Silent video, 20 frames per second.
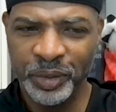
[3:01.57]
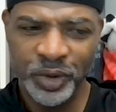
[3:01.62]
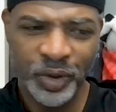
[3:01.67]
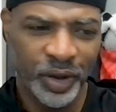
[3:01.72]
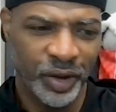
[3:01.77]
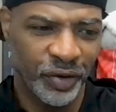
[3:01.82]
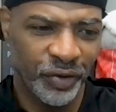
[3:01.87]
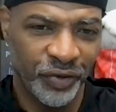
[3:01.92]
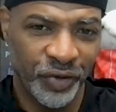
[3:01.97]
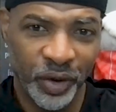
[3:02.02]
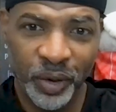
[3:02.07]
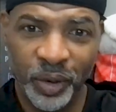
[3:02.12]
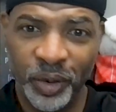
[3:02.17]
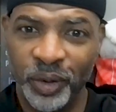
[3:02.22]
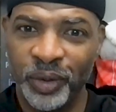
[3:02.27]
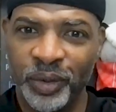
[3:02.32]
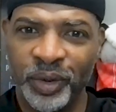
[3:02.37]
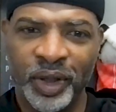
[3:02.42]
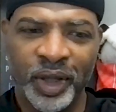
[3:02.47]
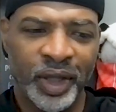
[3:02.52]
I'm trying to
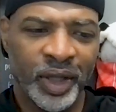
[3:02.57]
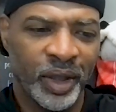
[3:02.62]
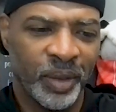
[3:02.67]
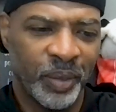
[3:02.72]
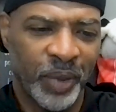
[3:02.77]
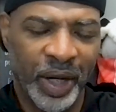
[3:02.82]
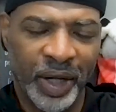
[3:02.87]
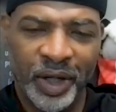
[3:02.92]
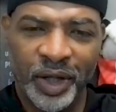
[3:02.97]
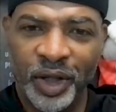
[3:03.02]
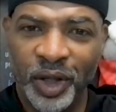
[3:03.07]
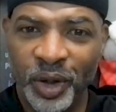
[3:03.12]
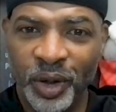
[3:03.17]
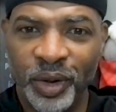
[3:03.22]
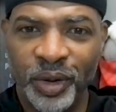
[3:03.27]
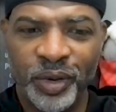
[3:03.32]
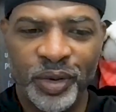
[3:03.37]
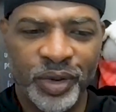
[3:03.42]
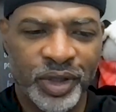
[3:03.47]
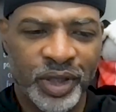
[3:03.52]
fold my
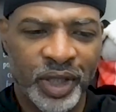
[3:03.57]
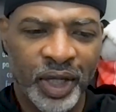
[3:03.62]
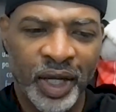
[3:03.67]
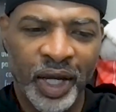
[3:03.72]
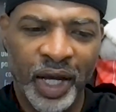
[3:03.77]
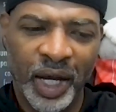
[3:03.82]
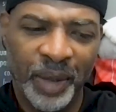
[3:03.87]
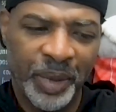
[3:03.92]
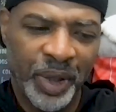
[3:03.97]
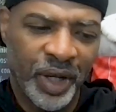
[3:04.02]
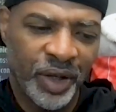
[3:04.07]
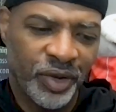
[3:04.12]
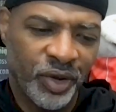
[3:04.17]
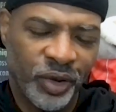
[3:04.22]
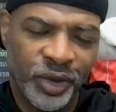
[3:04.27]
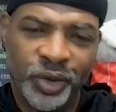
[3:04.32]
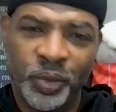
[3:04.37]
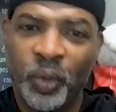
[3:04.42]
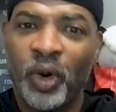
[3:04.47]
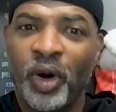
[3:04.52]
clothes. I mean,
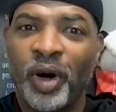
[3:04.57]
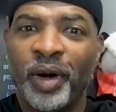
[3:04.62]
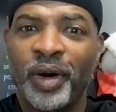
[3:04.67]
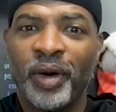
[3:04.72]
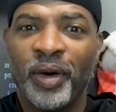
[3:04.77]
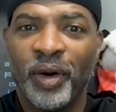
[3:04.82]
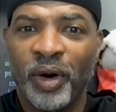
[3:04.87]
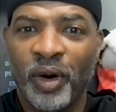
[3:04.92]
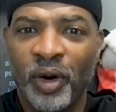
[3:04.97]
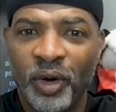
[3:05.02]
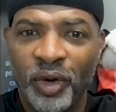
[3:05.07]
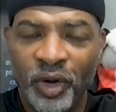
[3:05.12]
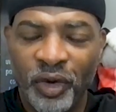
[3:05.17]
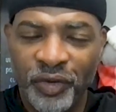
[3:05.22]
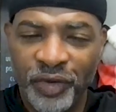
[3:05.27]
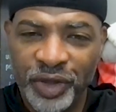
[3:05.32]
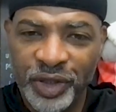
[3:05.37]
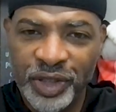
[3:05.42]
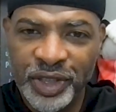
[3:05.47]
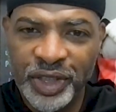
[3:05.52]
there's water all
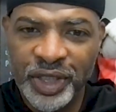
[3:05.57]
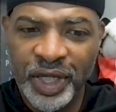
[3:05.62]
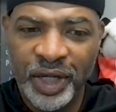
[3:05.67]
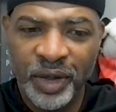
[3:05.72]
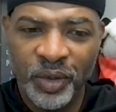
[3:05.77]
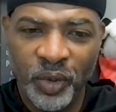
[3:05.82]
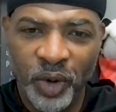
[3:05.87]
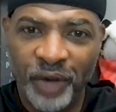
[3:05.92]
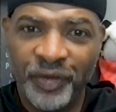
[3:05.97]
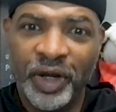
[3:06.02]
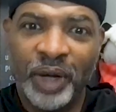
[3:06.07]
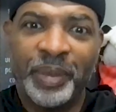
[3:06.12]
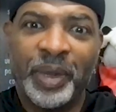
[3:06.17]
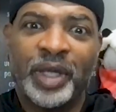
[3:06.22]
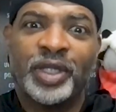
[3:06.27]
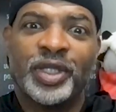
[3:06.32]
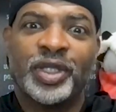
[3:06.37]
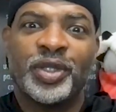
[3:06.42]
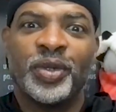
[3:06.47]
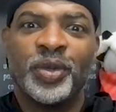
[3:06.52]
over the sink where I've got my
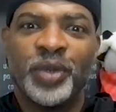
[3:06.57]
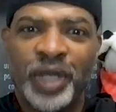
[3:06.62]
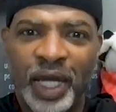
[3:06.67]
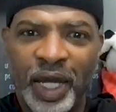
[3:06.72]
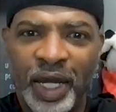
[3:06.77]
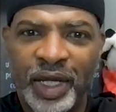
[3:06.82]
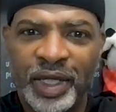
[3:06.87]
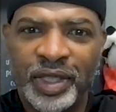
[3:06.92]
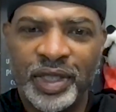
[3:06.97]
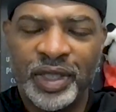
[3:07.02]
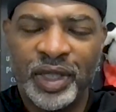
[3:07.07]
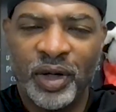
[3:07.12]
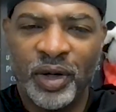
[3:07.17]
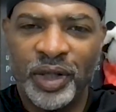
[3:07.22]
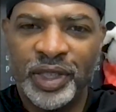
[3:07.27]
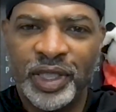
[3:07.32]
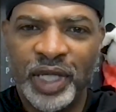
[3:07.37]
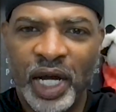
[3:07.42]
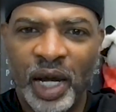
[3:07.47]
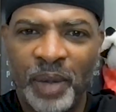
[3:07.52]
suitcase
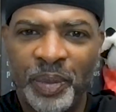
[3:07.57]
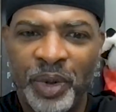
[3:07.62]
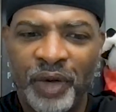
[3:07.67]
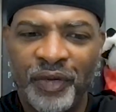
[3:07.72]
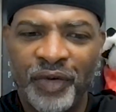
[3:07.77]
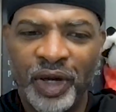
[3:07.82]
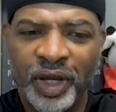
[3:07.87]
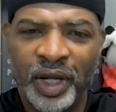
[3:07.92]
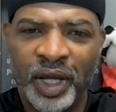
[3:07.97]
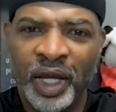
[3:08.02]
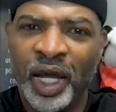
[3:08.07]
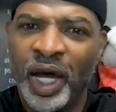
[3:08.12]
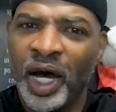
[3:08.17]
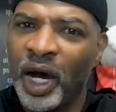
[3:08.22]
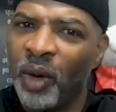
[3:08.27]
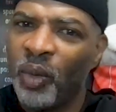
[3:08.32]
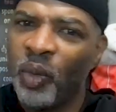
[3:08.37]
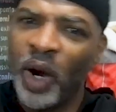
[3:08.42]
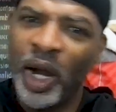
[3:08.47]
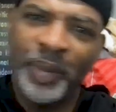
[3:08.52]
on top of it.
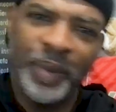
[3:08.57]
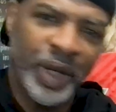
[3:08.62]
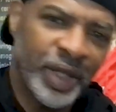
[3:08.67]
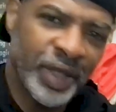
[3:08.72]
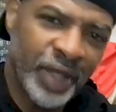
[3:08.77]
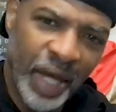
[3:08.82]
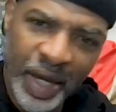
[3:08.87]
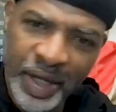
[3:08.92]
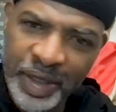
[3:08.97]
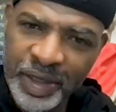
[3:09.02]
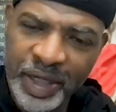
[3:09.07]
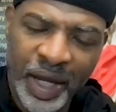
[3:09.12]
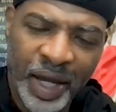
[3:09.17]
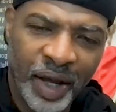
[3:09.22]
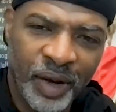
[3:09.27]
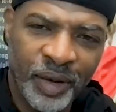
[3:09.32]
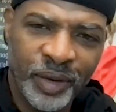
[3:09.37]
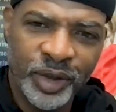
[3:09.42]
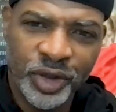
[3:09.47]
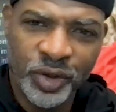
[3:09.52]
I'm wiping that
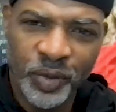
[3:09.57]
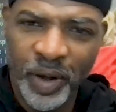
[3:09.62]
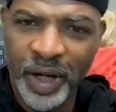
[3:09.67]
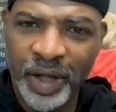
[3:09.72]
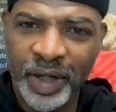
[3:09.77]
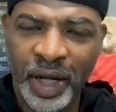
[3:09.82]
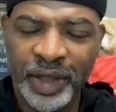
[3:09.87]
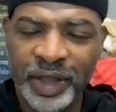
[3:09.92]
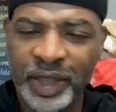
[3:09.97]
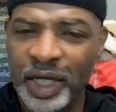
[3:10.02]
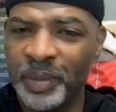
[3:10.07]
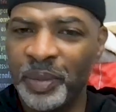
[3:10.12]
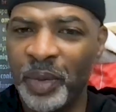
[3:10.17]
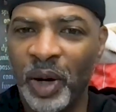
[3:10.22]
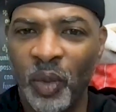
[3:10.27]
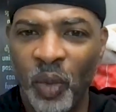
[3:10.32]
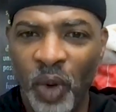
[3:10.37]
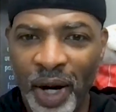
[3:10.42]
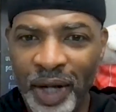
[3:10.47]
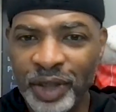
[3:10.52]
down, trying not to get my
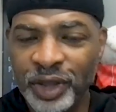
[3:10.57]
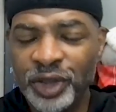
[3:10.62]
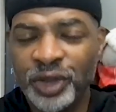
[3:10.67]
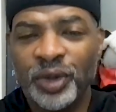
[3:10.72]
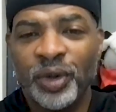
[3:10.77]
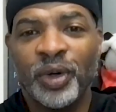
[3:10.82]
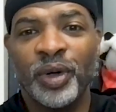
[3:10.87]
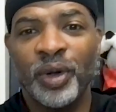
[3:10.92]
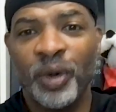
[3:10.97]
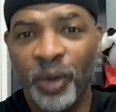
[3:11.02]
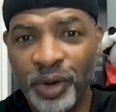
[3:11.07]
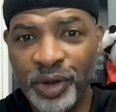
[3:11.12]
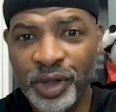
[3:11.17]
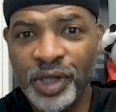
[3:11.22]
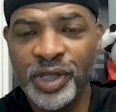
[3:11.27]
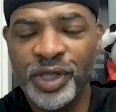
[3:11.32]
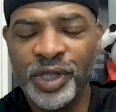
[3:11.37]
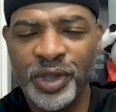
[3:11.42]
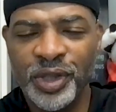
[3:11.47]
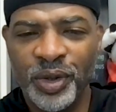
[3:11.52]
white shirt or
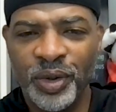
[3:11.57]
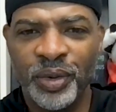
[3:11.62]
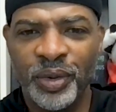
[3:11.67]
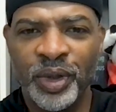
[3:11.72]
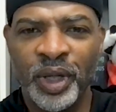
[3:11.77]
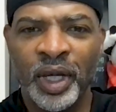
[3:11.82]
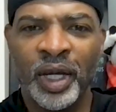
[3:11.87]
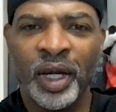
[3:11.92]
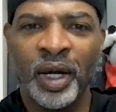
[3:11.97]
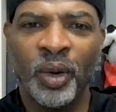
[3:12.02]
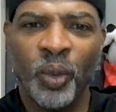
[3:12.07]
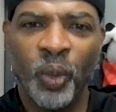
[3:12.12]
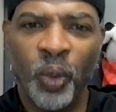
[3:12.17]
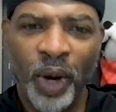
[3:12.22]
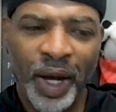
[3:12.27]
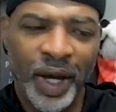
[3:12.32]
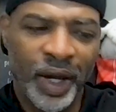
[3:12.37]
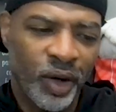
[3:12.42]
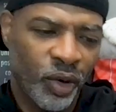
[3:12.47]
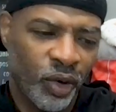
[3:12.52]
this suit
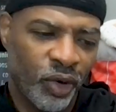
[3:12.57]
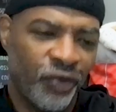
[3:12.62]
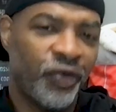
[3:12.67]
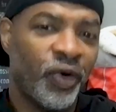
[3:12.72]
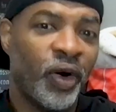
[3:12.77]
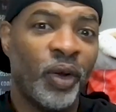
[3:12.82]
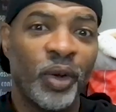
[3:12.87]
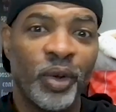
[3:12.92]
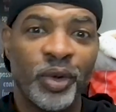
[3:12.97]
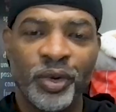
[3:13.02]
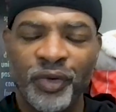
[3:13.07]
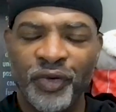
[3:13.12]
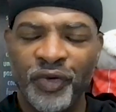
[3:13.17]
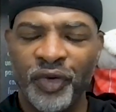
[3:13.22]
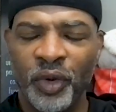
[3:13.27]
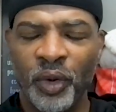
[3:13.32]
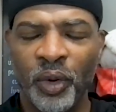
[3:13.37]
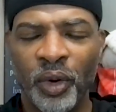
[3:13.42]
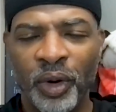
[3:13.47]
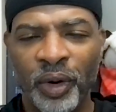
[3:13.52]
wet or fall on the
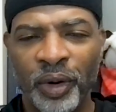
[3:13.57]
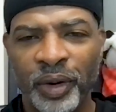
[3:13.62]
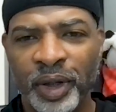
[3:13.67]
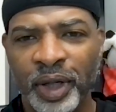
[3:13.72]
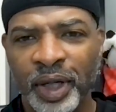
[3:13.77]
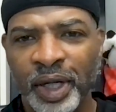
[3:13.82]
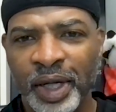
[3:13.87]
floor.